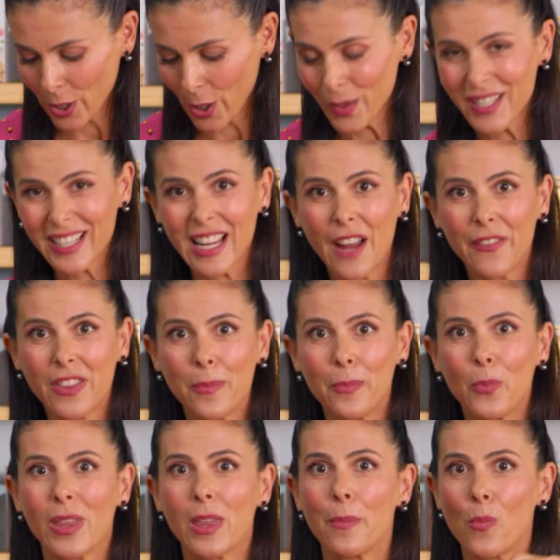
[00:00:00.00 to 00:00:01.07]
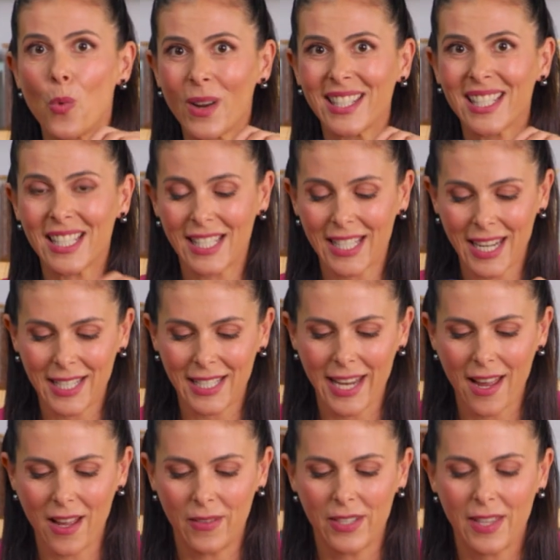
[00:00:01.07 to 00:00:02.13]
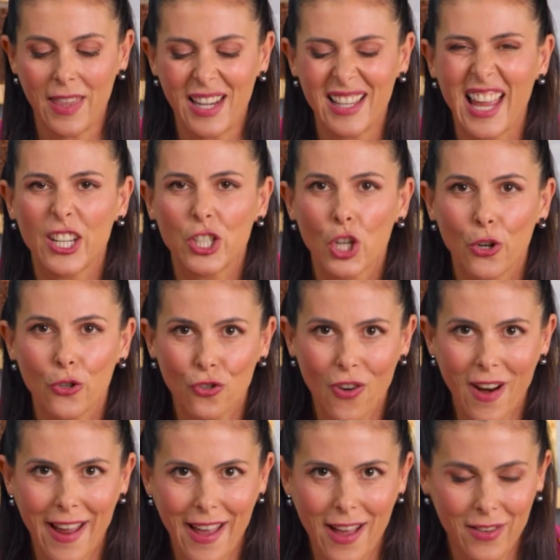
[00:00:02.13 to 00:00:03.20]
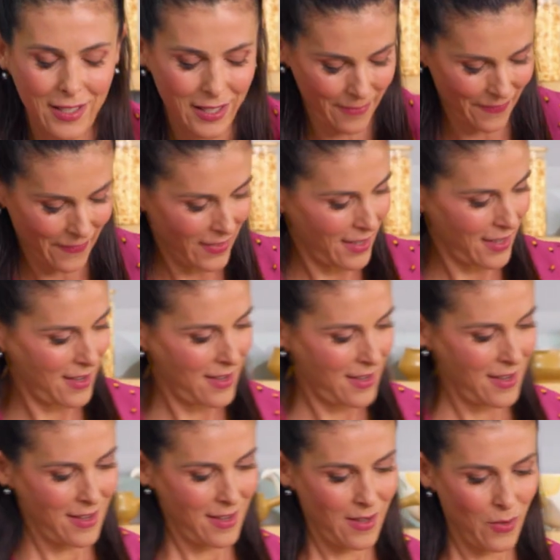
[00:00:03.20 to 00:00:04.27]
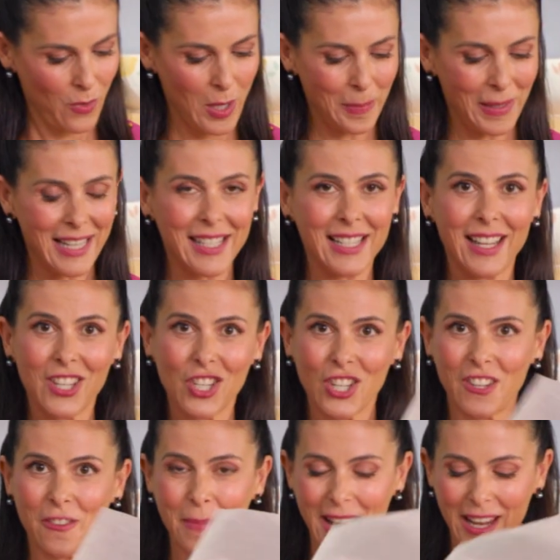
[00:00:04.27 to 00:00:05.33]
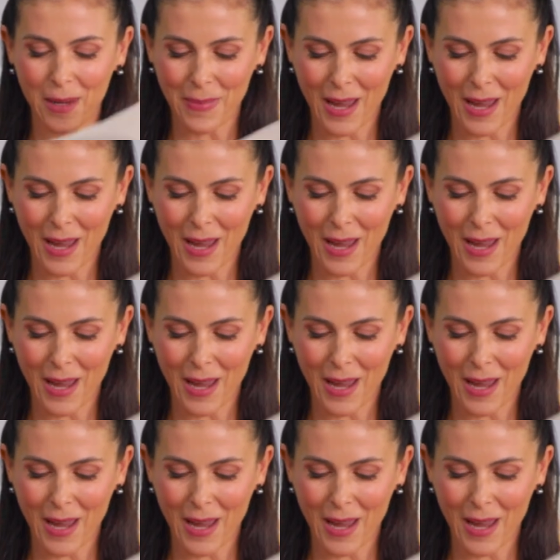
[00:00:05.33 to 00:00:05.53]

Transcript: going to cover them with a moist tea towel so that they don't dry out. We place another sheet of baking